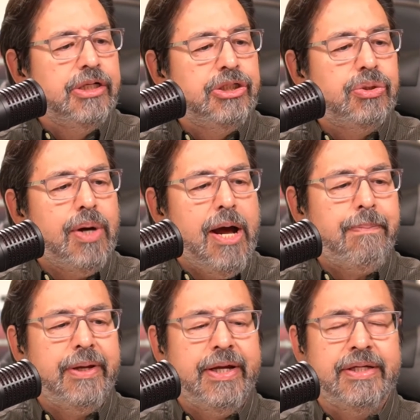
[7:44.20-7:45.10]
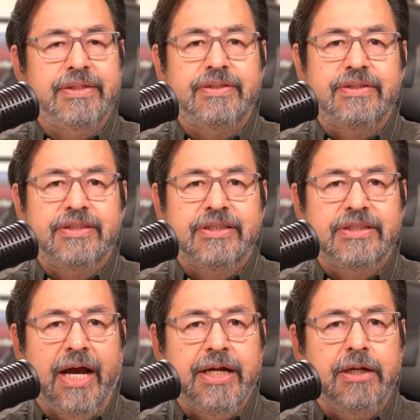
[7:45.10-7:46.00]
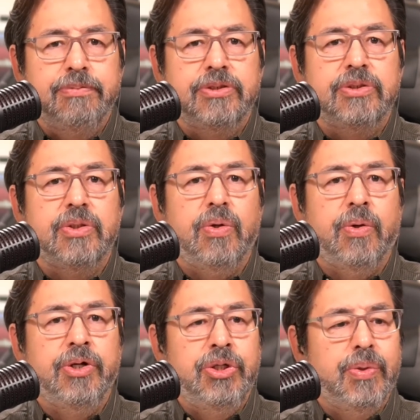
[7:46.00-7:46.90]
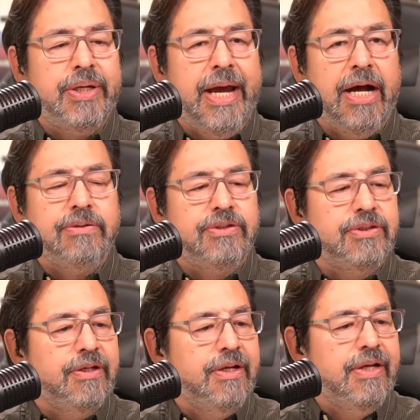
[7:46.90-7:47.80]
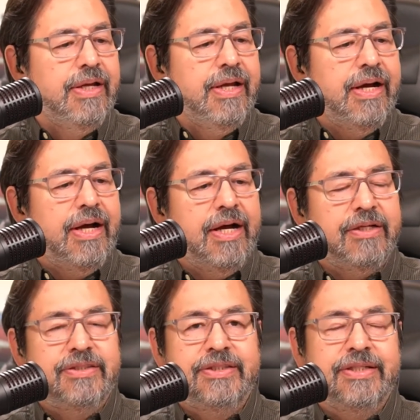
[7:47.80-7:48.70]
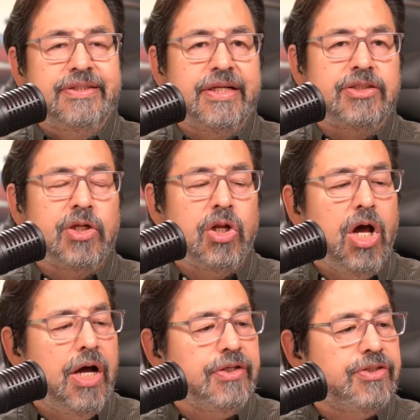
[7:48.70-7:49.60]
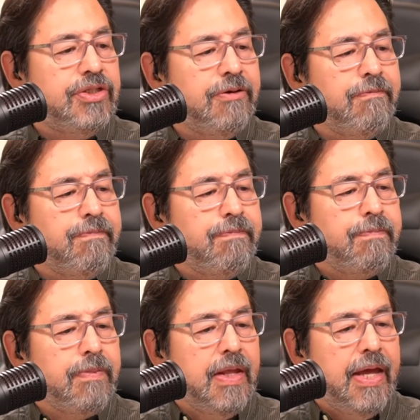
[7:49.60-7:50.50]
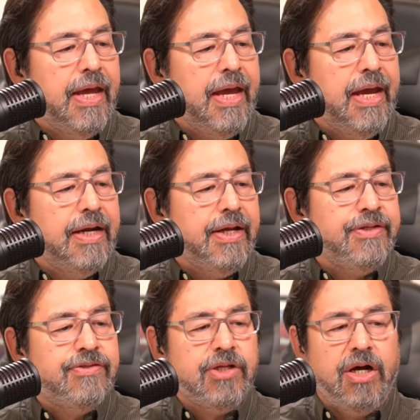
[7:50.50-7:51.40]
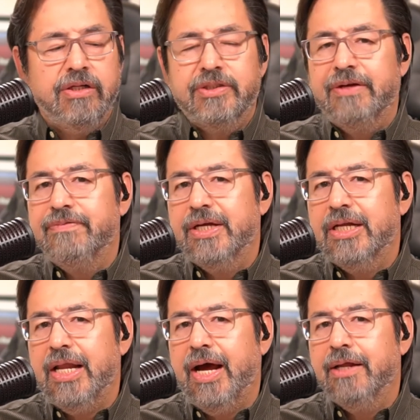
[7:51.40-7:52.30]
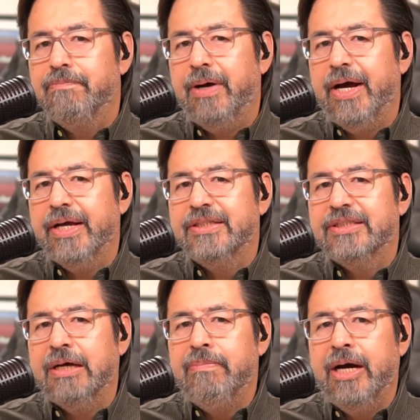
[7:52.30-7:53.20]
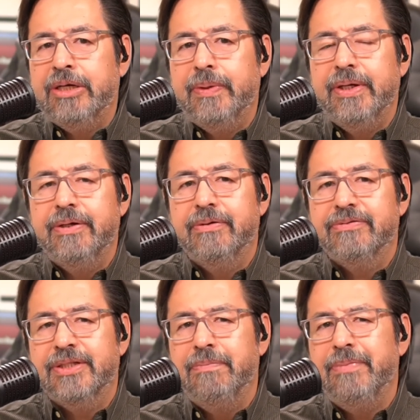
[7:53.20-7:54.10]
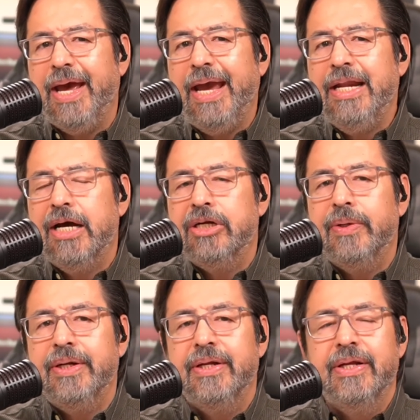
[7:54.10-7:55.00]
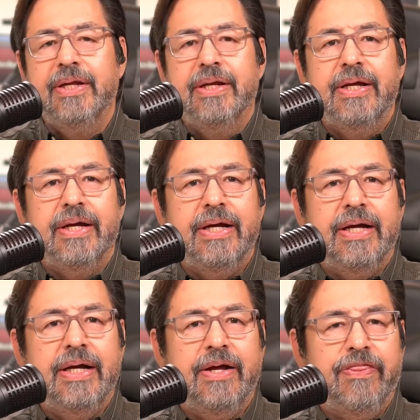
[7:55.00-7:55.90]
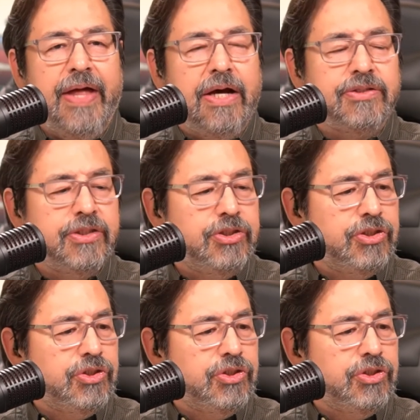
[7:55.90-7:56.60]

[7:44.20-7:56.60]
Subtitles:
drop in signups or new accounts since its launch. And installs have declined by some 800,000